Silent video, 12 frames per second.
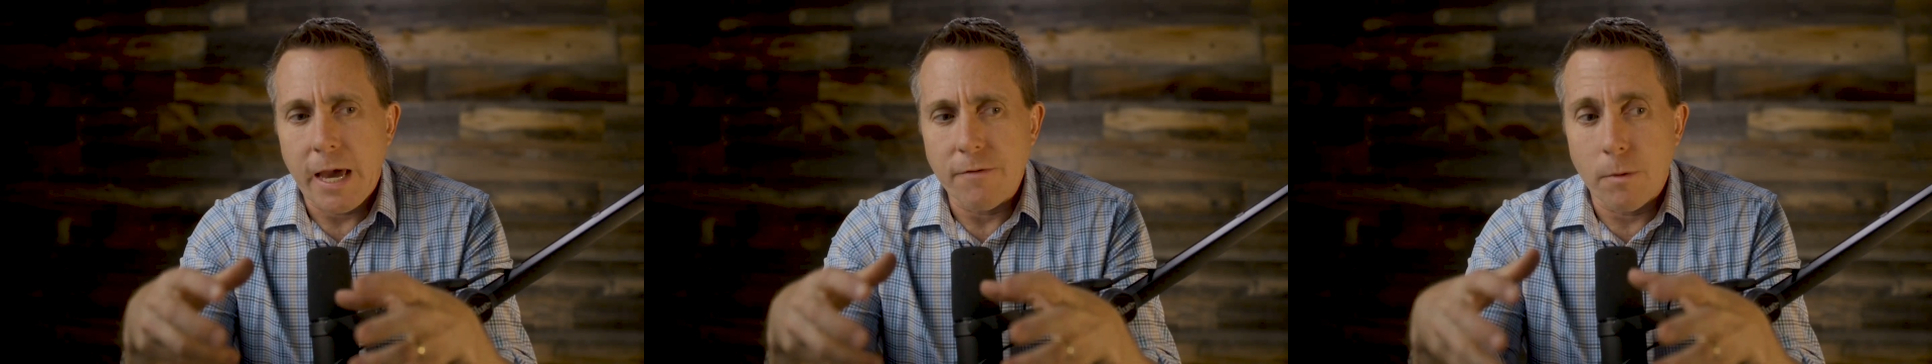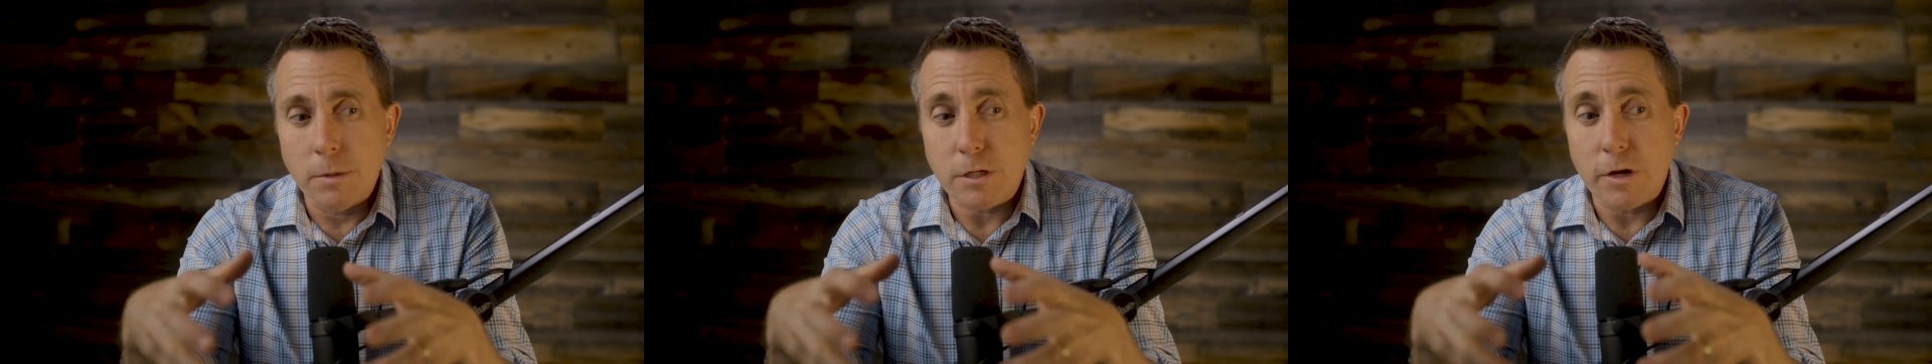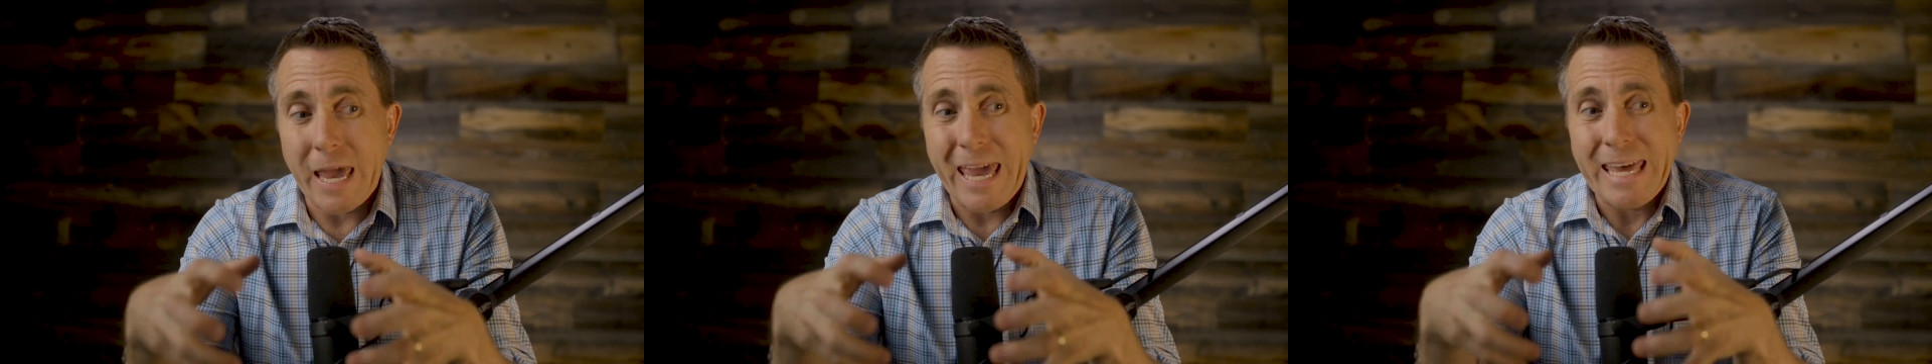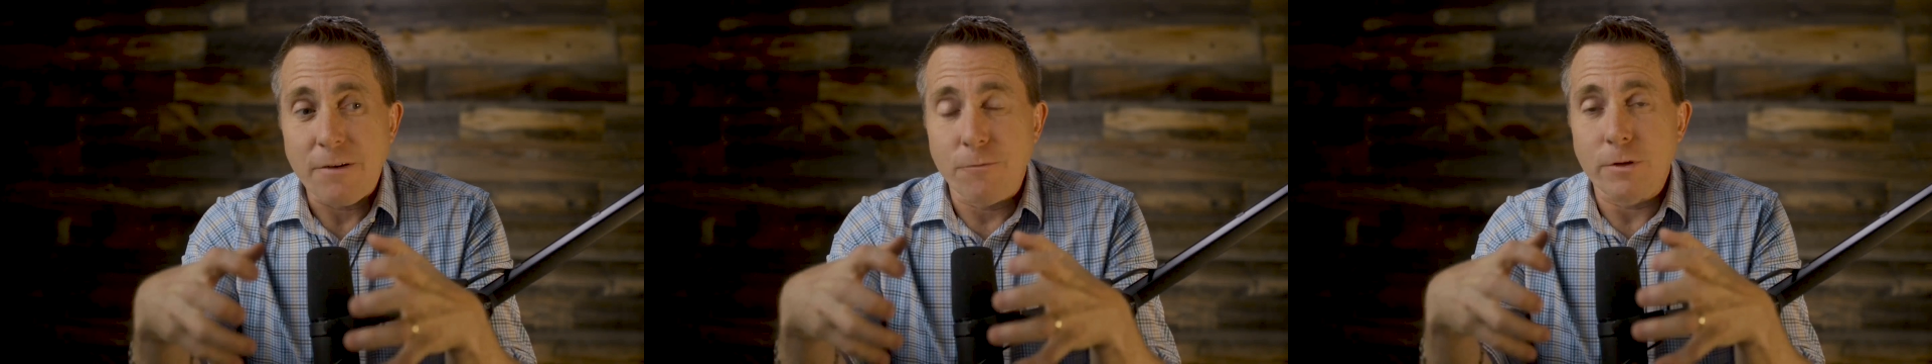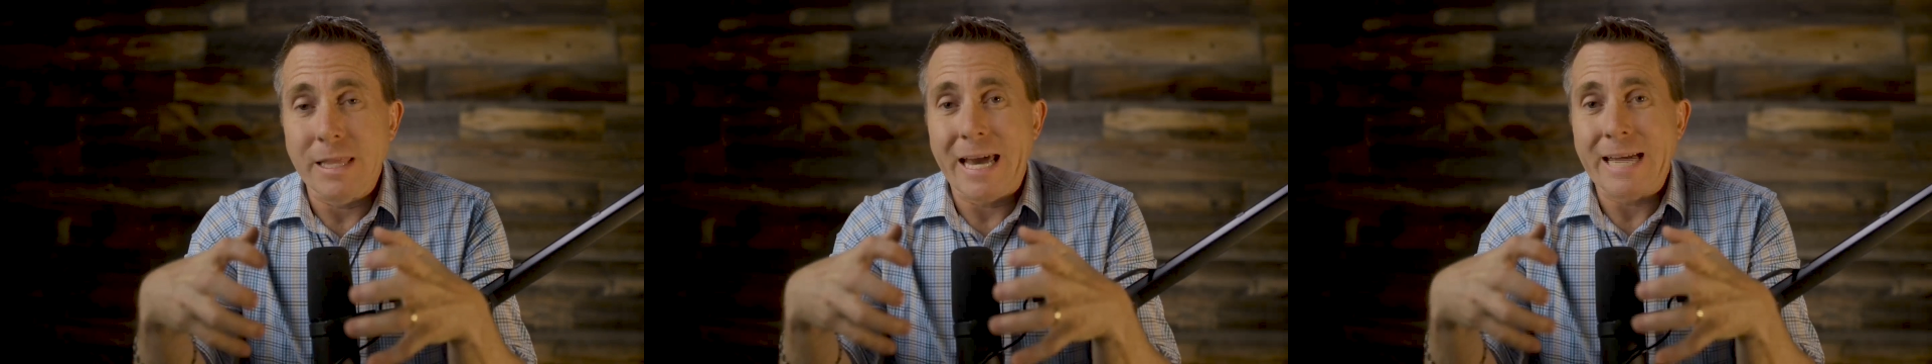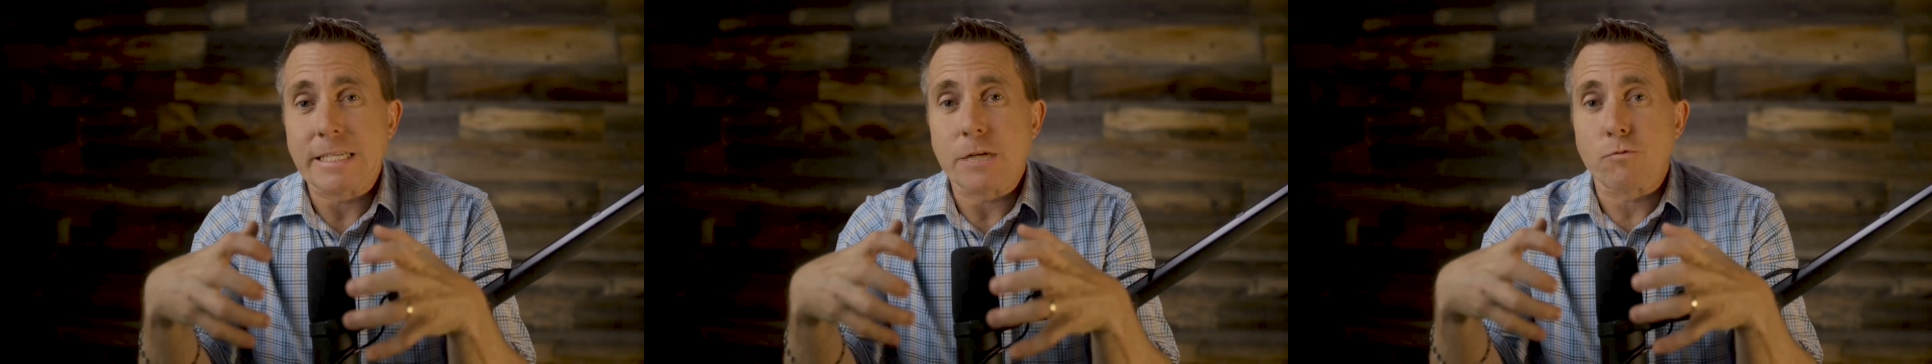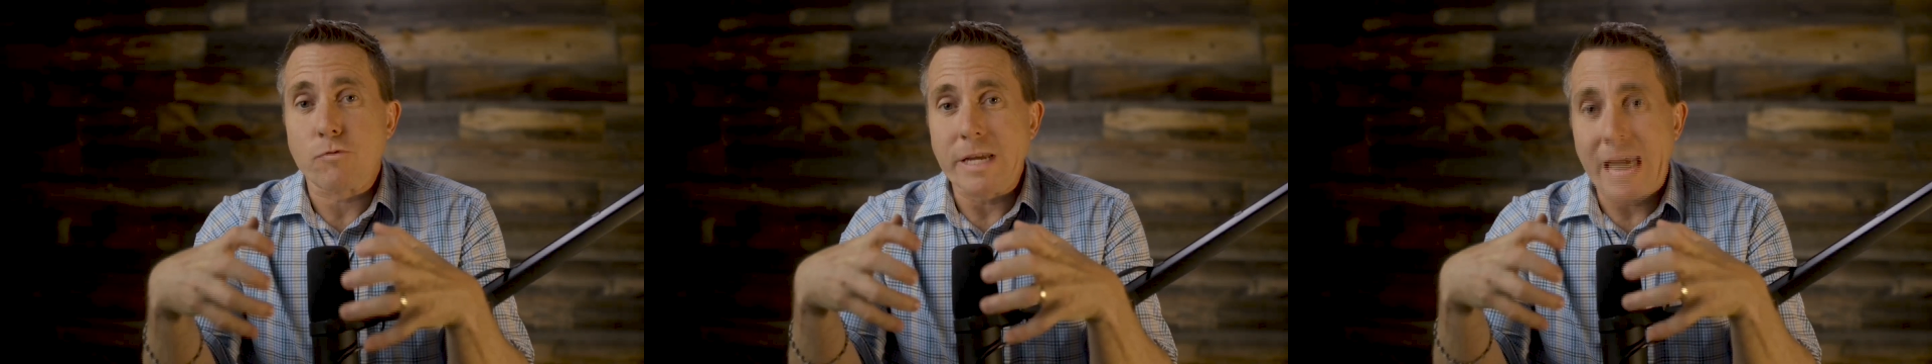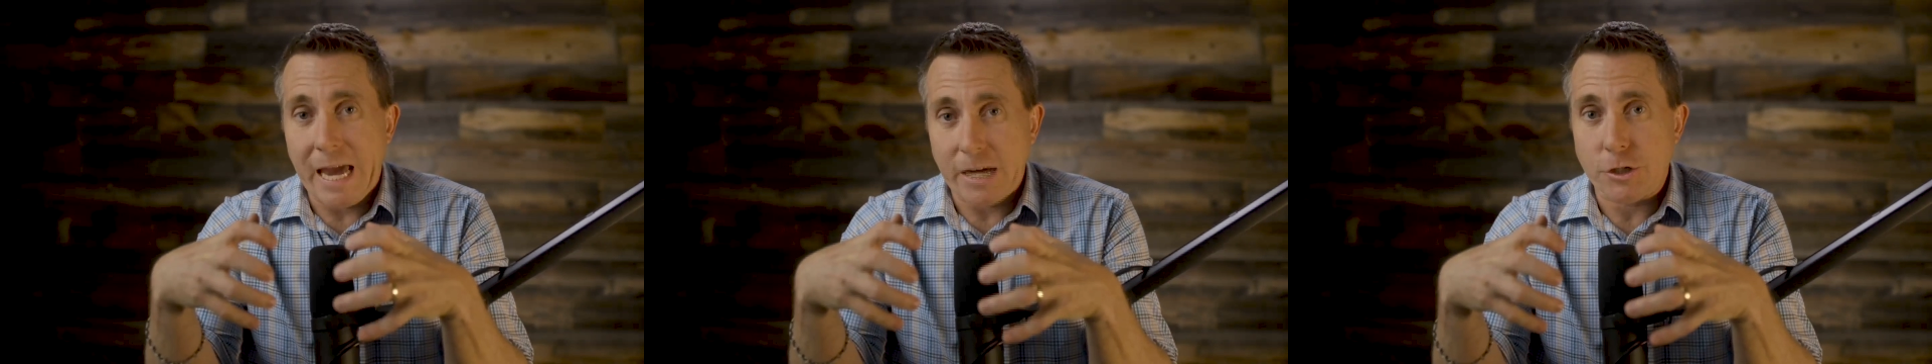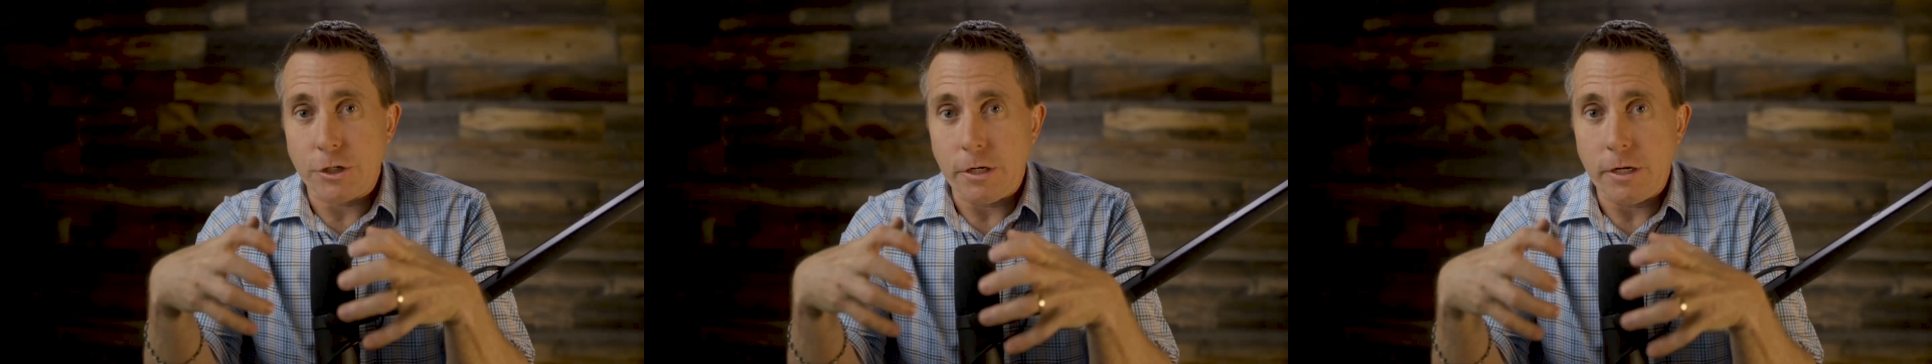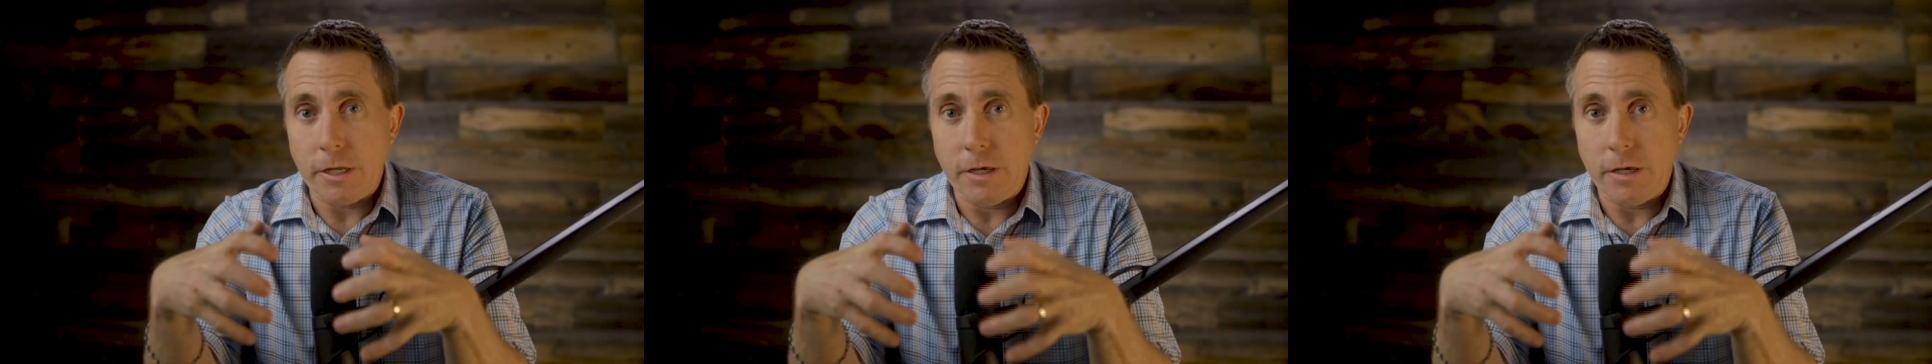have almost an anaphylactic reaction